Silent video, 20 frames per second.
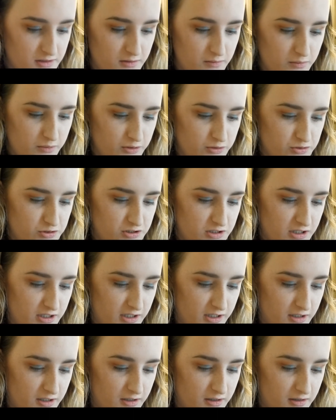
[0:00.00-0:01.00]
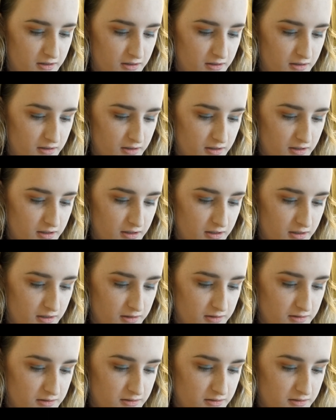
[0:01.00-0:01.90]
the blue shade and